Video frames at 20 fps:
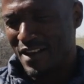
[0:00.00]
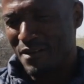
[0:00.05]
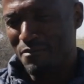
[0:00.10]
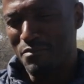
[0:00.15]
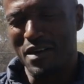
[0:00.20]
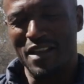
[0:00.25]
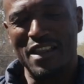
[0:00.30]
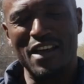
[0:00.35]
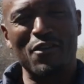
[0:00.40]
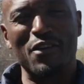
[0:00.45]

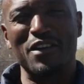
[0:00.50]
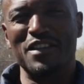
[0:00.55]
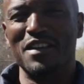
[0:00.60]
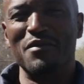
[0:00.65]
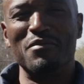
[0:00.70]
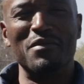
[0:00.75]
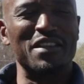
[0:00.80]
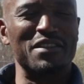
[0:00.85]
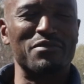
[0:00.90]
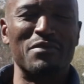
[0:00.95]
but that was
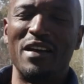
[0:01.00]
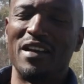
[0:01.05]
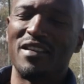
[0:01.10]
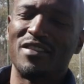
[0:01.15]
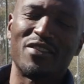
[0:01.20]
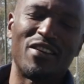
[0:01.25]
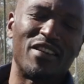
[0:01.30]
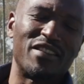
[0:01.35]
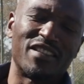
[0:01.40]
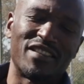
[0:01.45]
a mismatch,
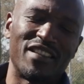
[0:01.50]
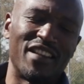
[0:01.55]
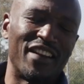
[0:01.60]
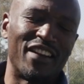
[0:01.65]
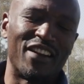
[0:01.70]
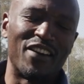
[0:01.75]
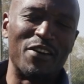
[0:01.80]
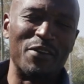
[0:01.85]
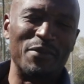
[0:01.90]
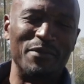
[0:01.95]
so I just let
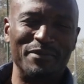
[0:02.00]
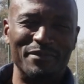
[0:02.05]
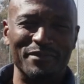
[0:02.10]
it go.